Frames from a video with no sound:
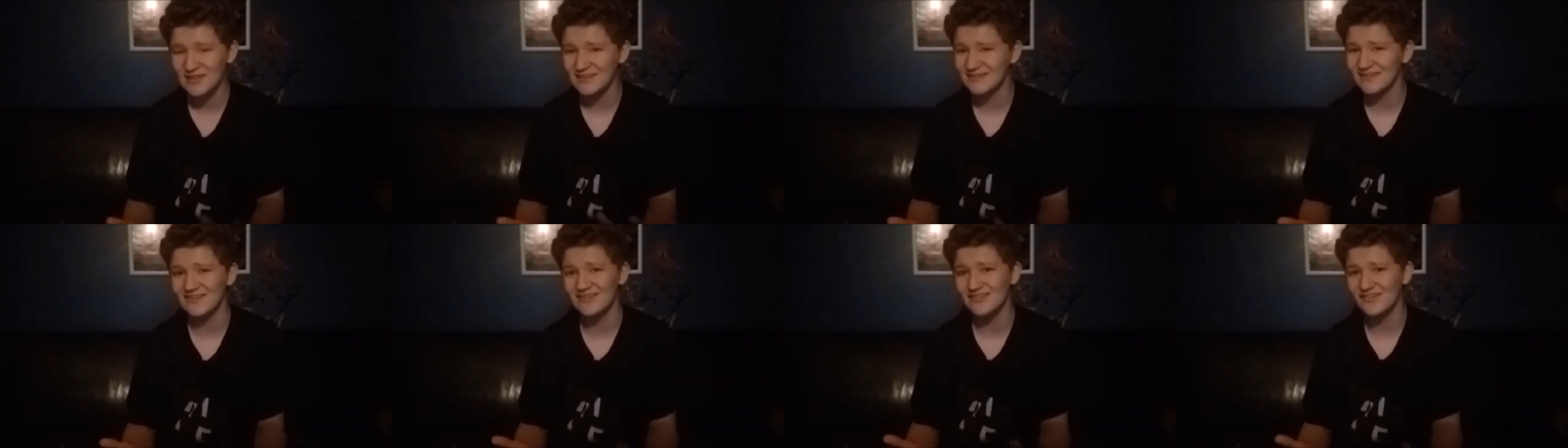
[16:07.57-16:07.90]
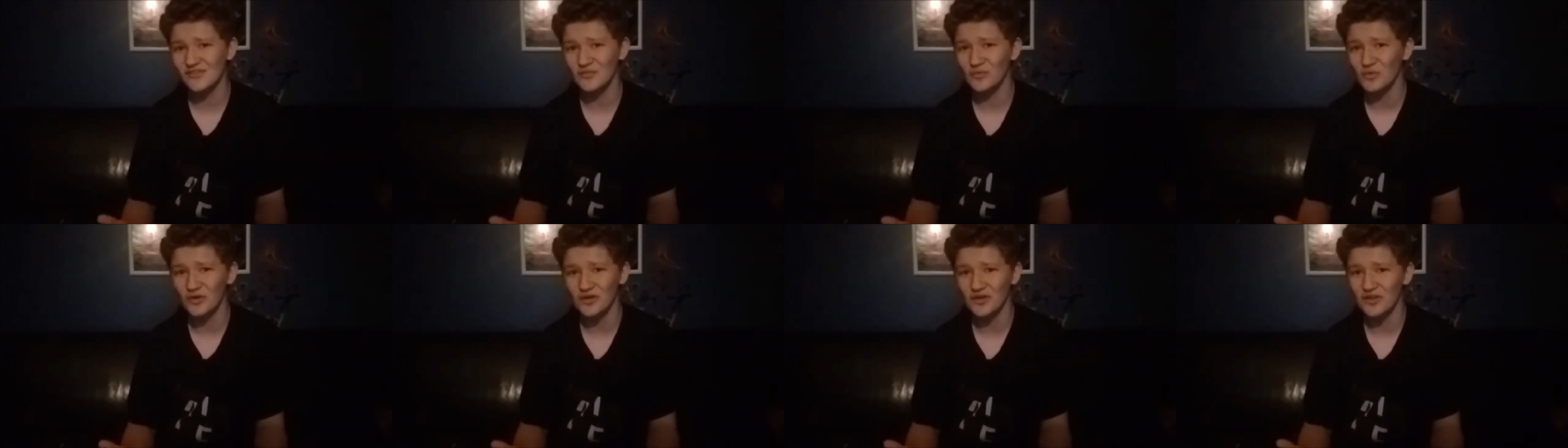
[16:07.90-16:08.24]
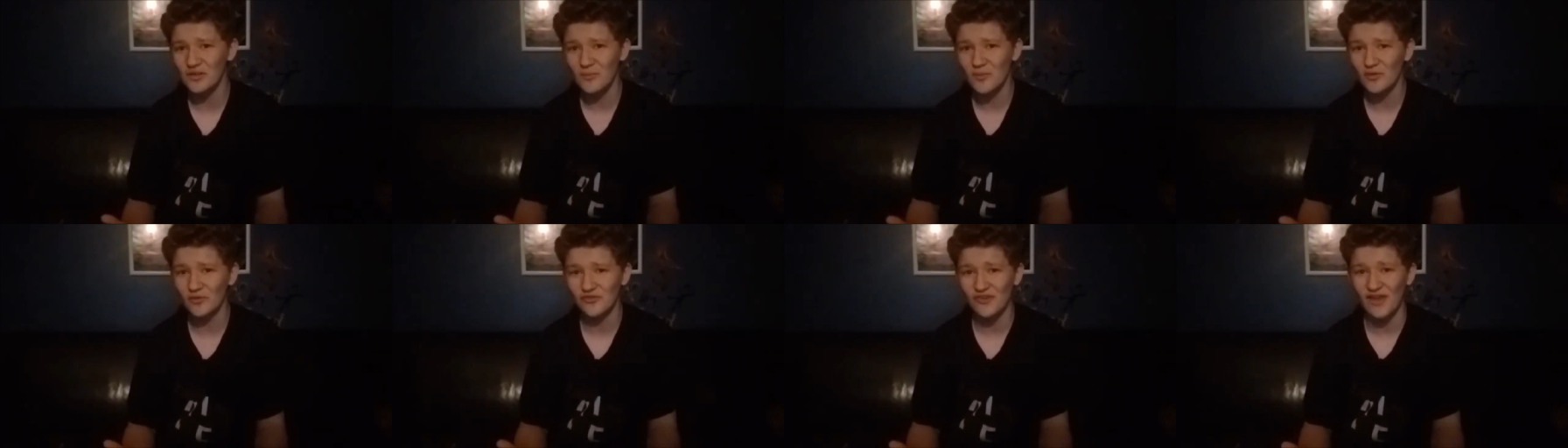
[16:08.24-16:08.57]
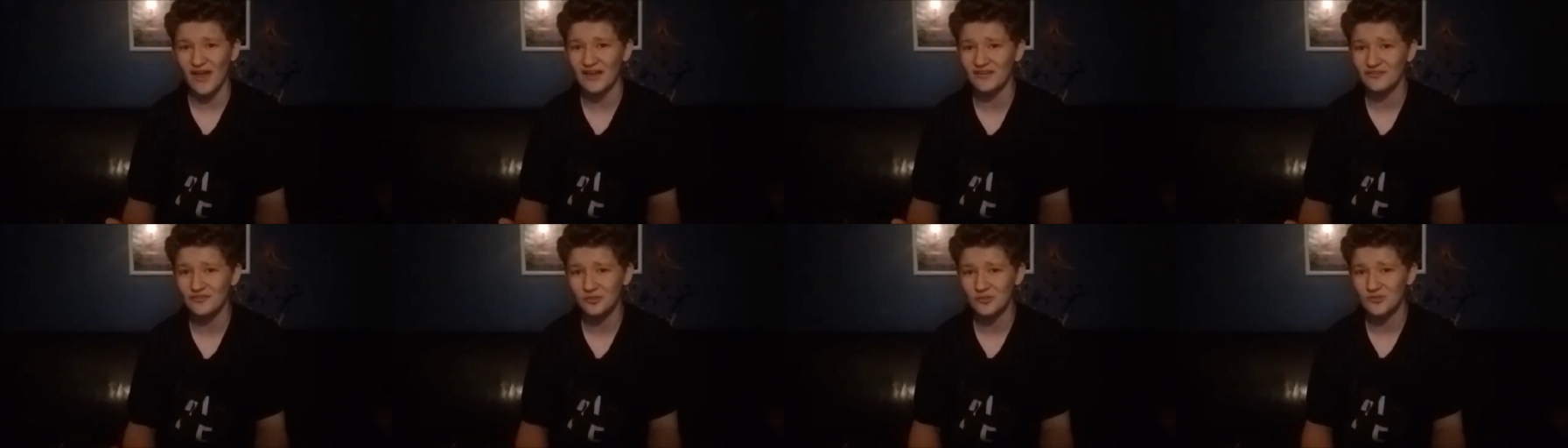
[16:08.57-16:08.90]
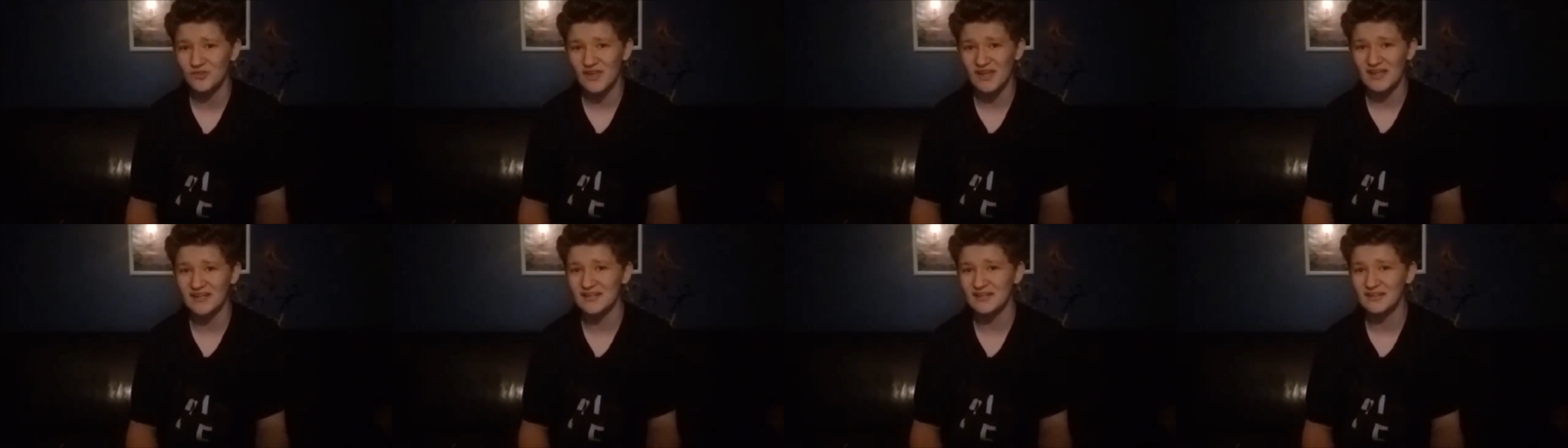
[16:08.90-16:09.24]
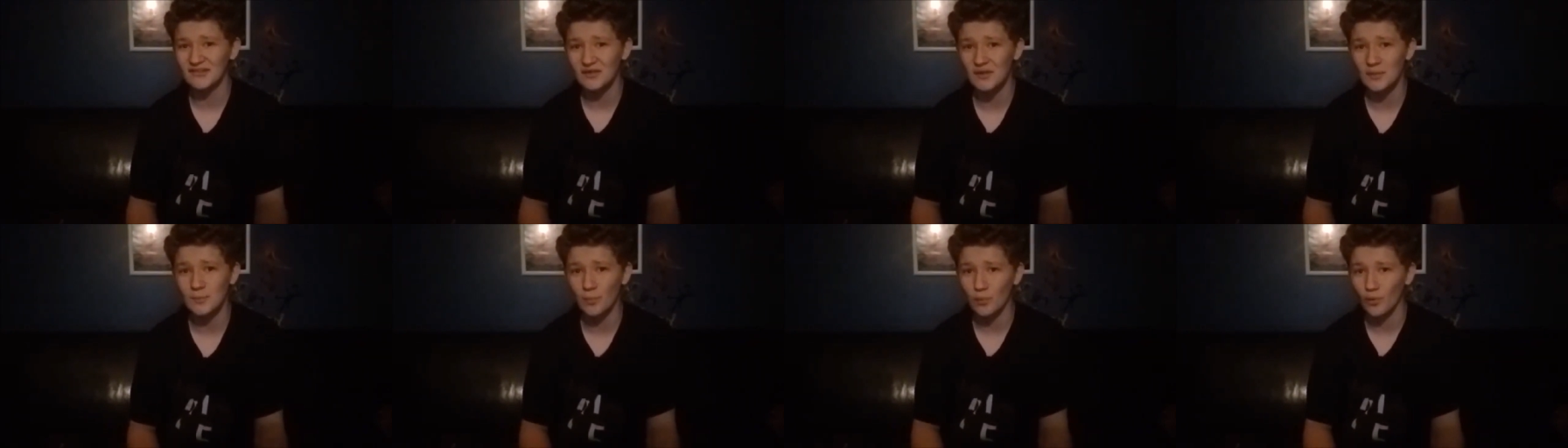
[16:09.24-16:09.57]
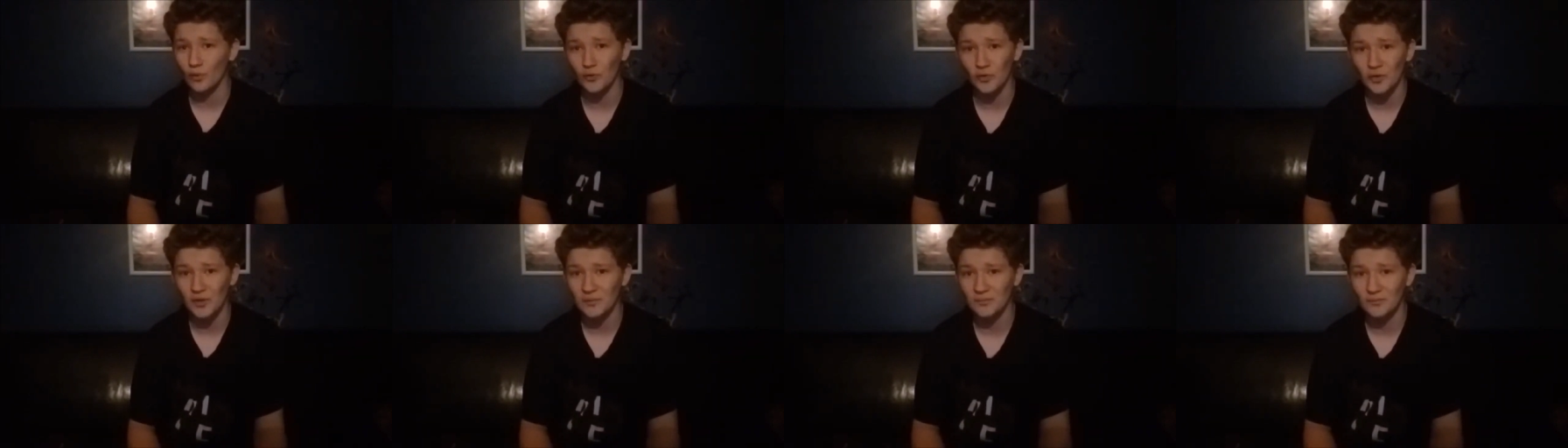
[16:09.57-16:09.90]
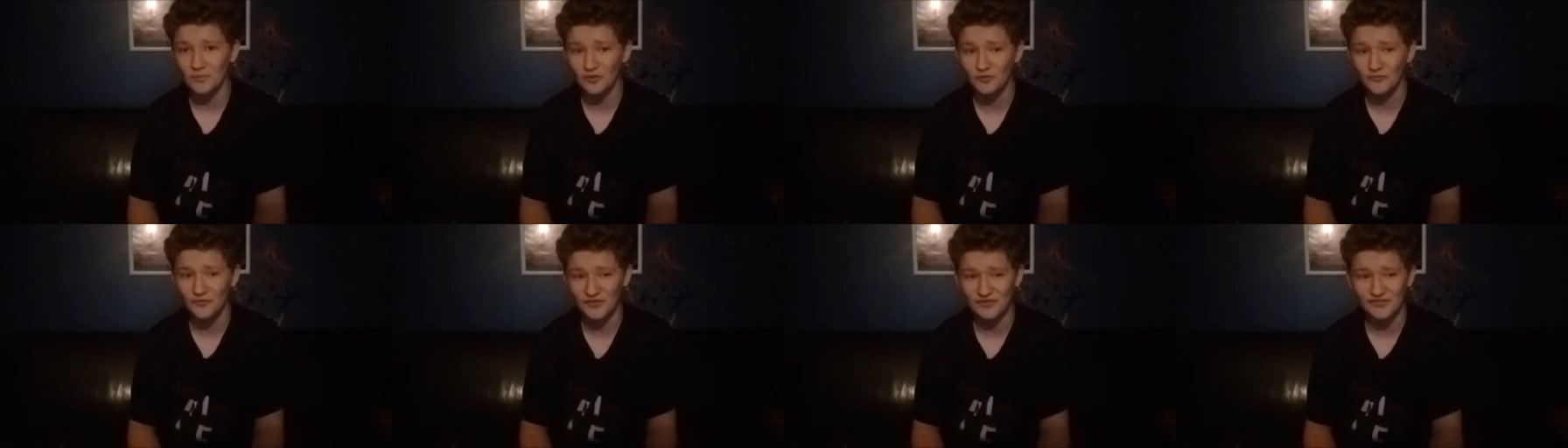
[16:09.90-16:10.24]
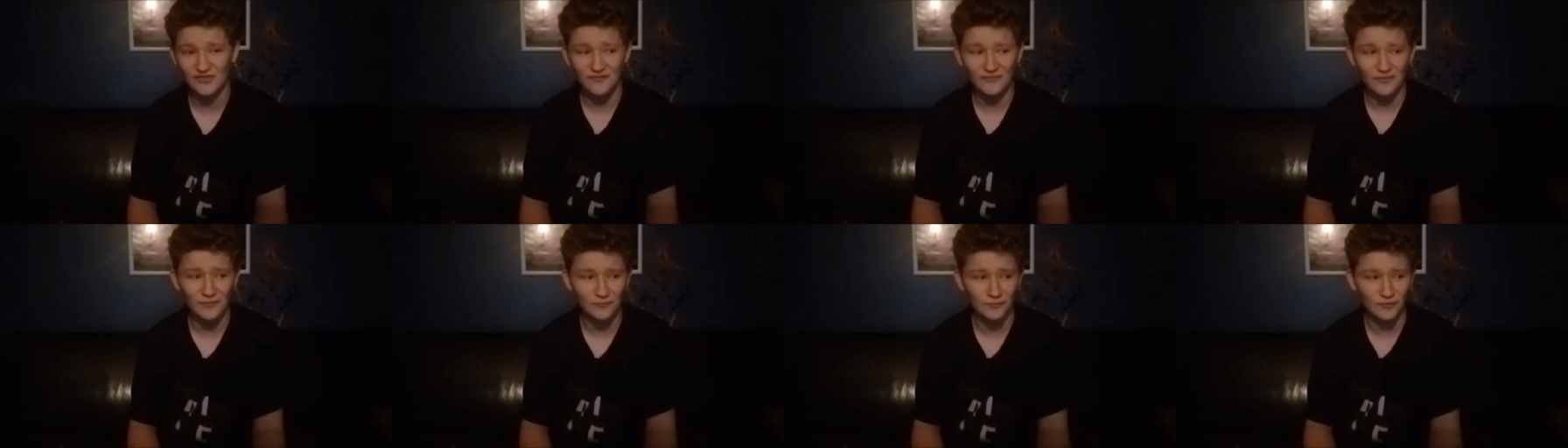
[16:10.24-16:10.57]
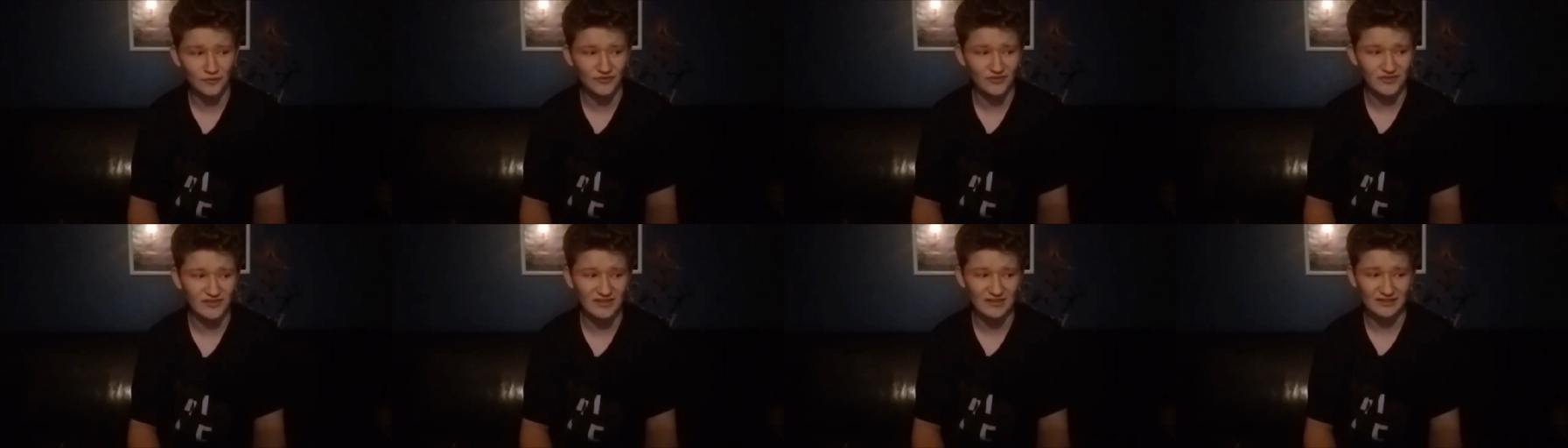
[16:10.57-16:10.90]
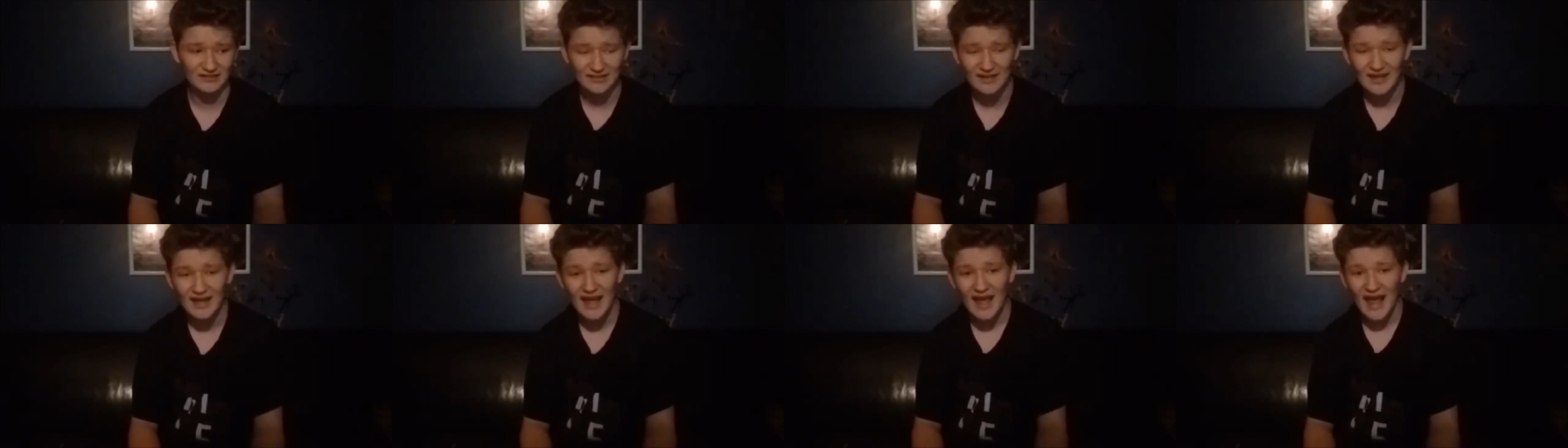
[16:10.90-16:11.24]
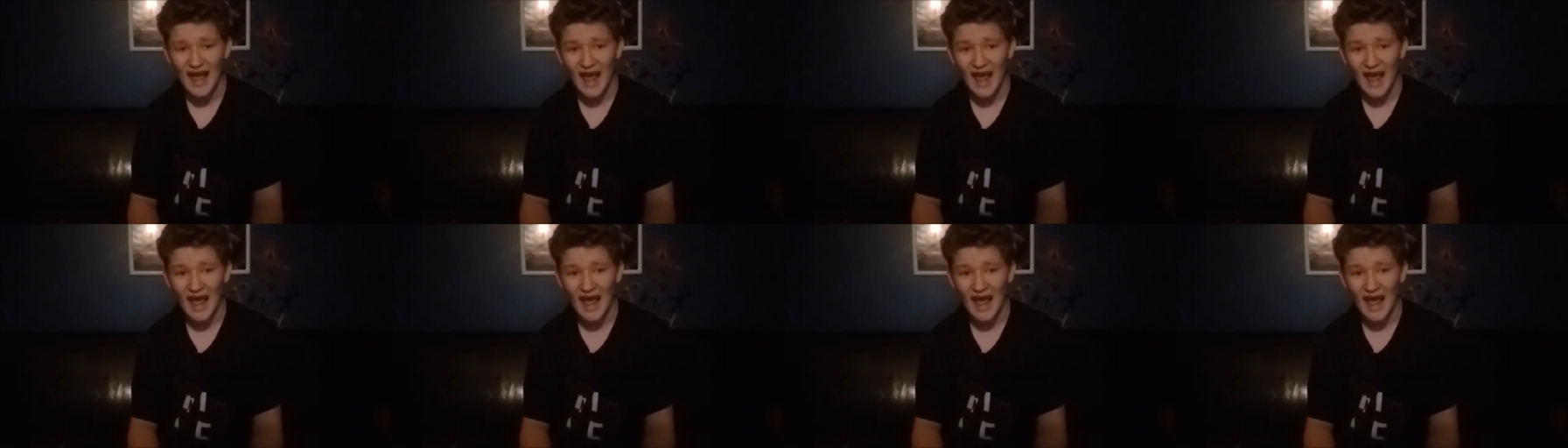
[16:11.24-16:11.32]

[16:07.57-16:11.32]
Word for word: this is one of the most entertainingly boring movies I've ever seen.